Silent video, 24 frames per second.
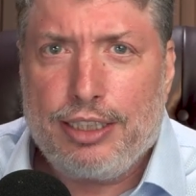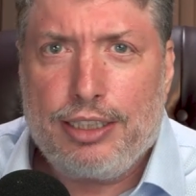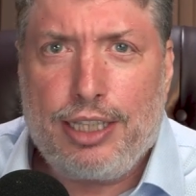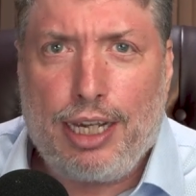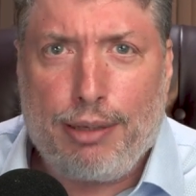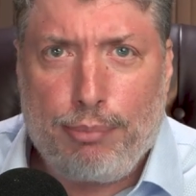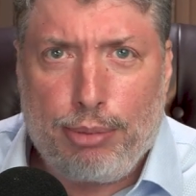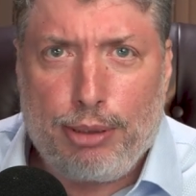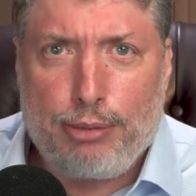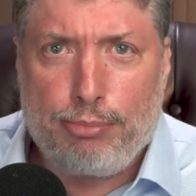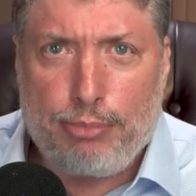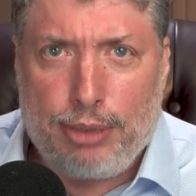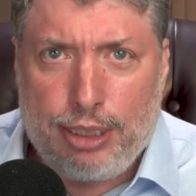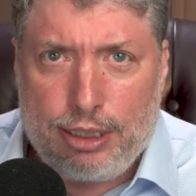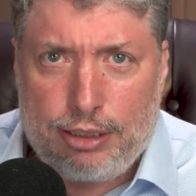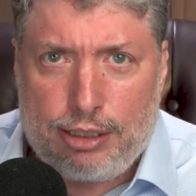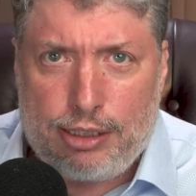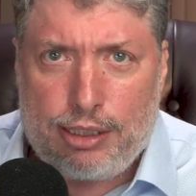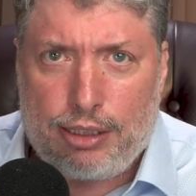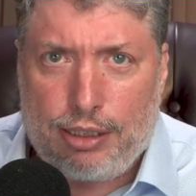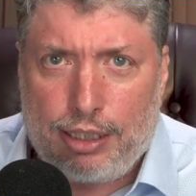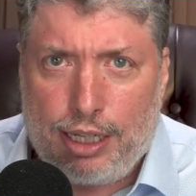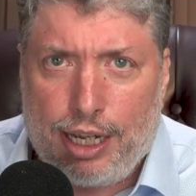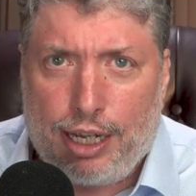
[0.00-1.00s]
They've been
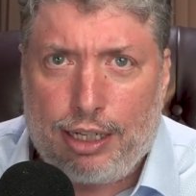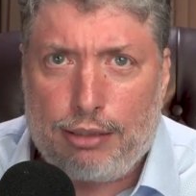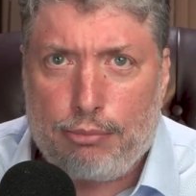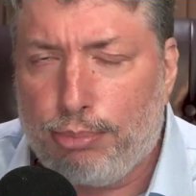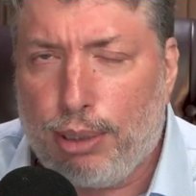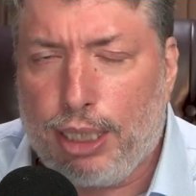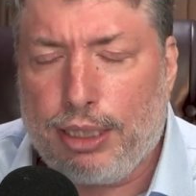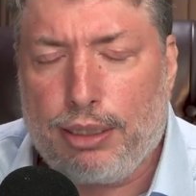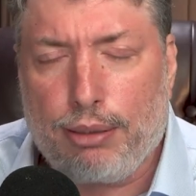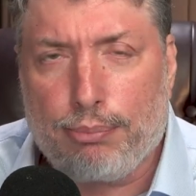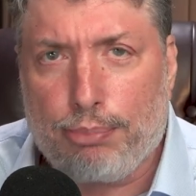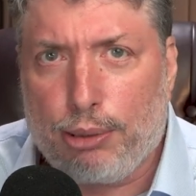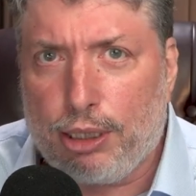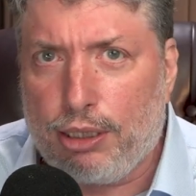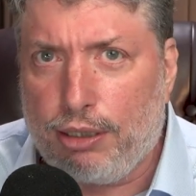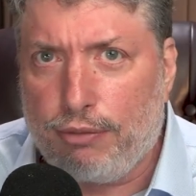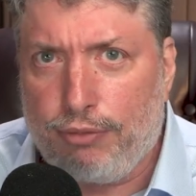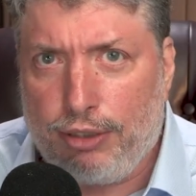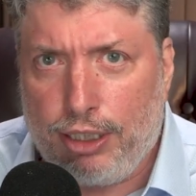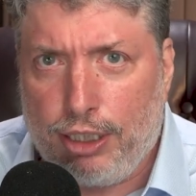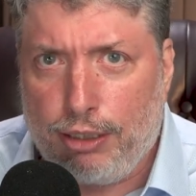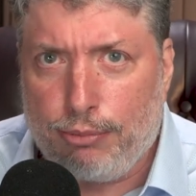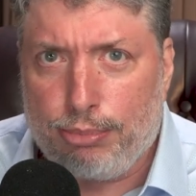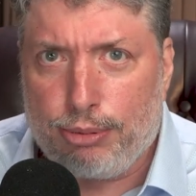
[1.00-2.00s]
misled by the book
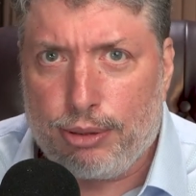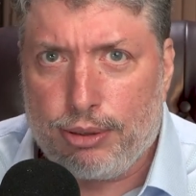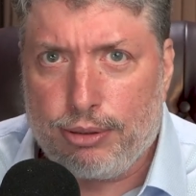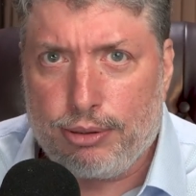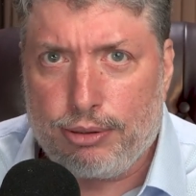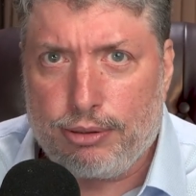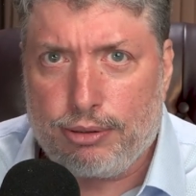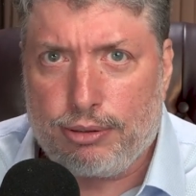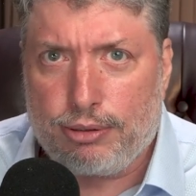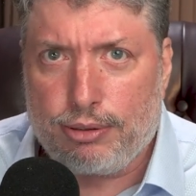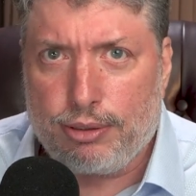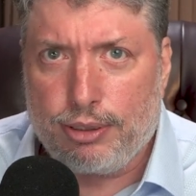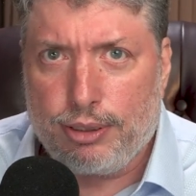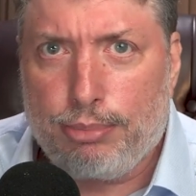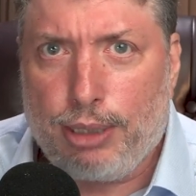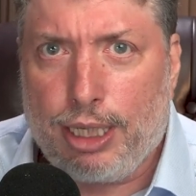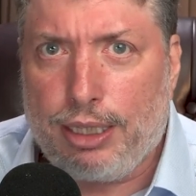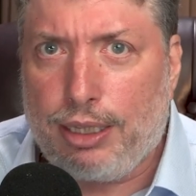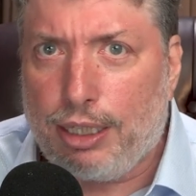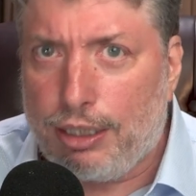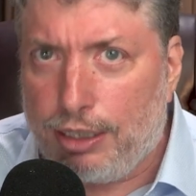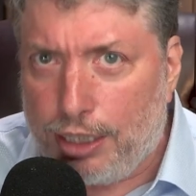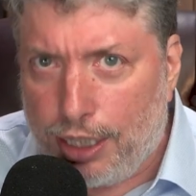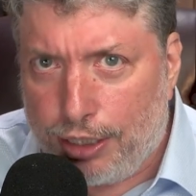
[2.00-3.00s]
of Hebrews,
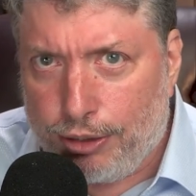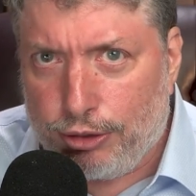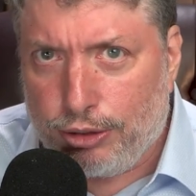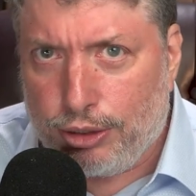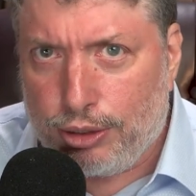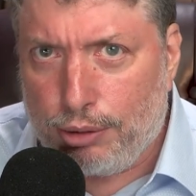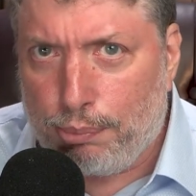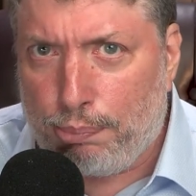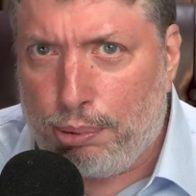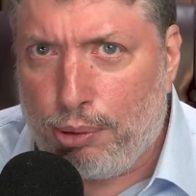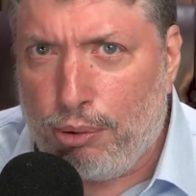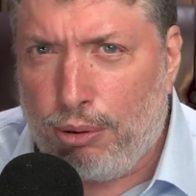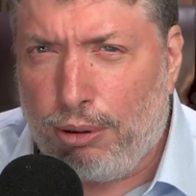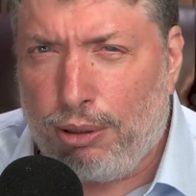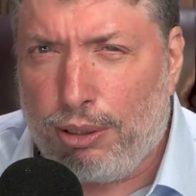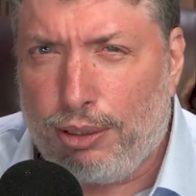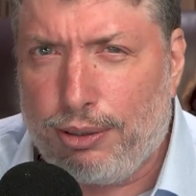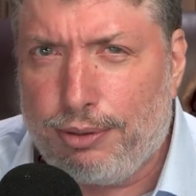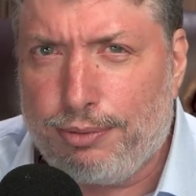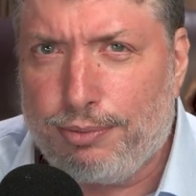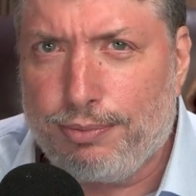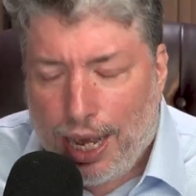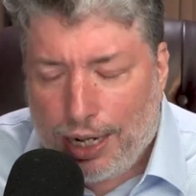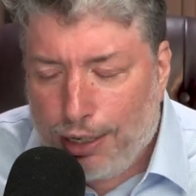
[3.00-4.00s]
by the letters of Paul.